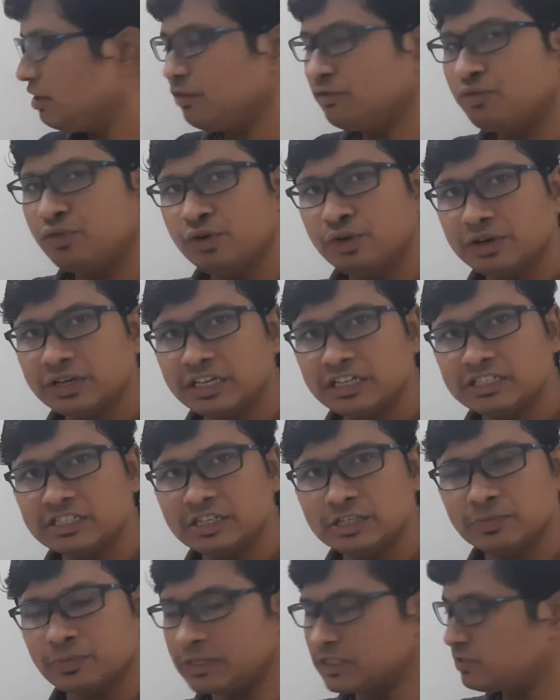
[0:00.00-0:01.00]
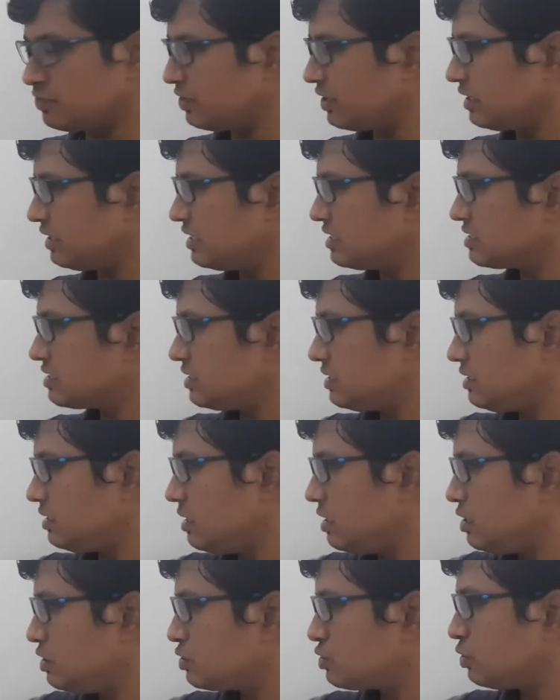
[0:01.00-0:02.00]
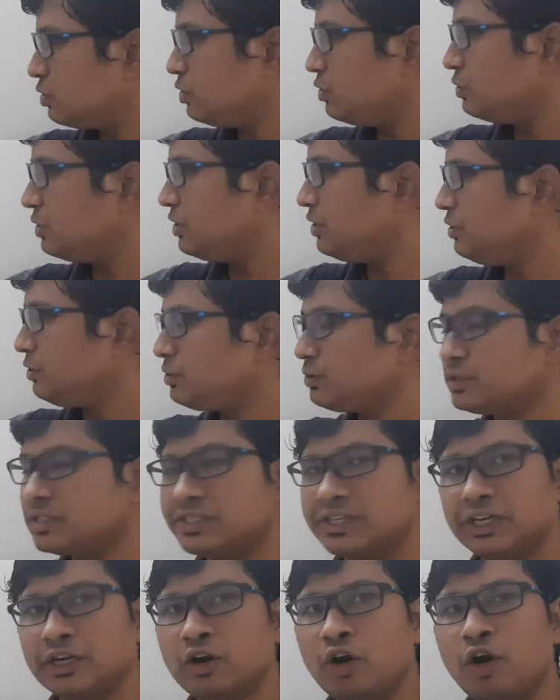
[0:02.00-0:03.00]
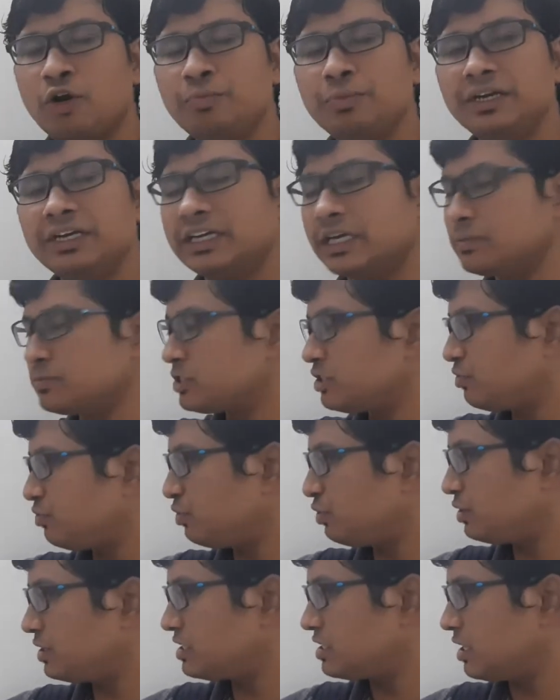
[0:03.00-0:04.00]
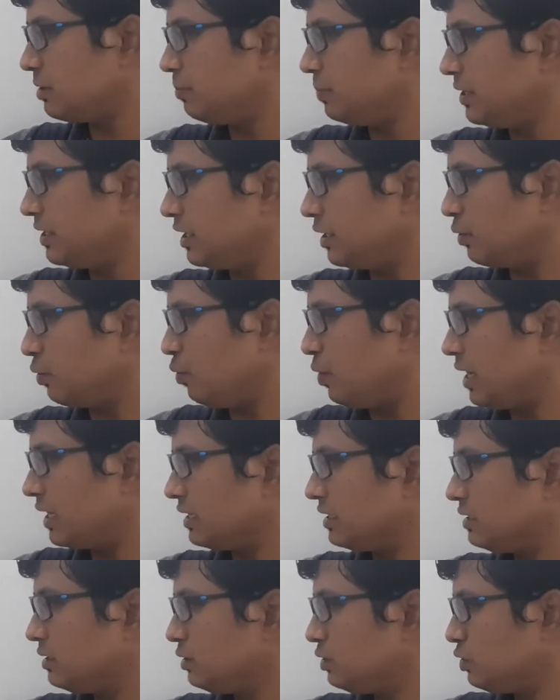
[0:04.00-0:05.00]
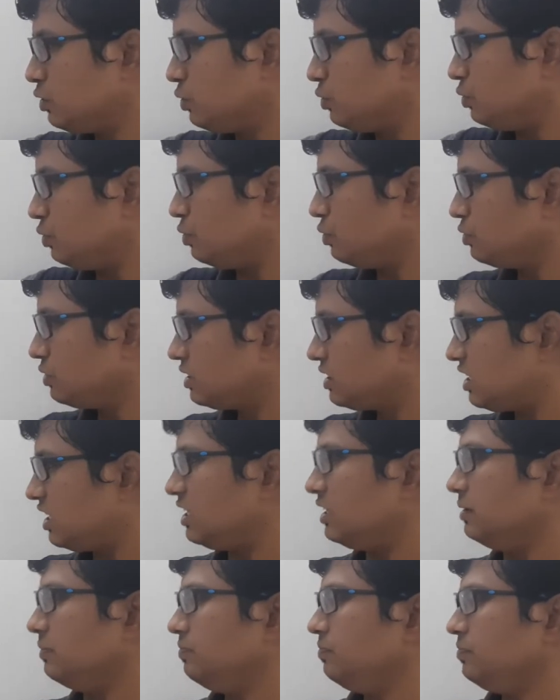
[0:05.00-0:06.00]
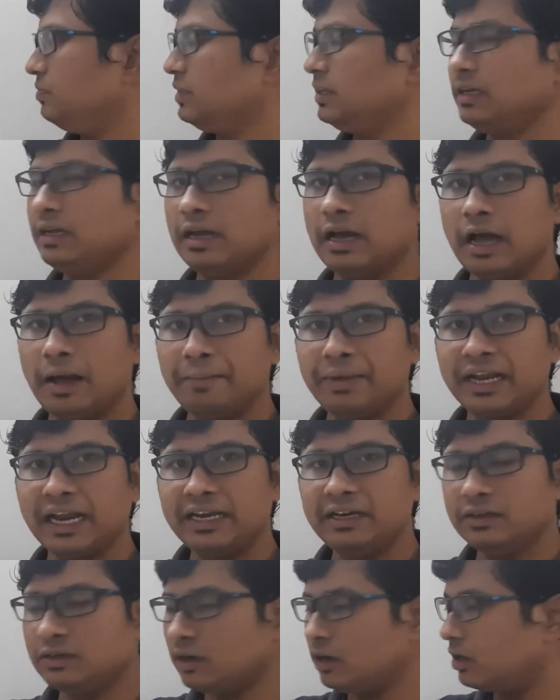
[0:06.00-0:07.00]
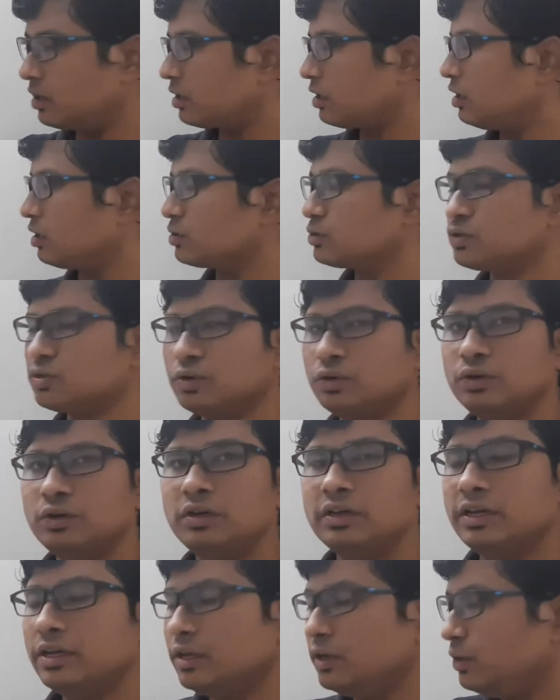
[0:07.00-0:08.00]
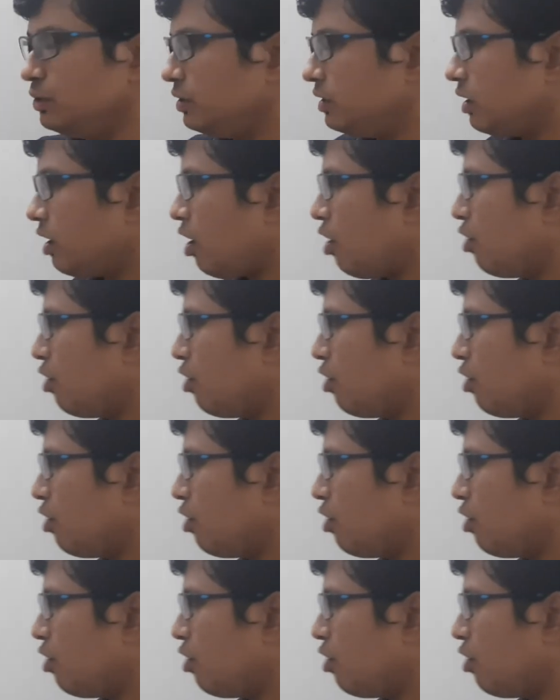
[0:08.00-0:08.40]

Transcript: 4 is the specific digit. So you need to check how many times the 4 is repeated, 1, 2, 3. Am I right or wrong? So the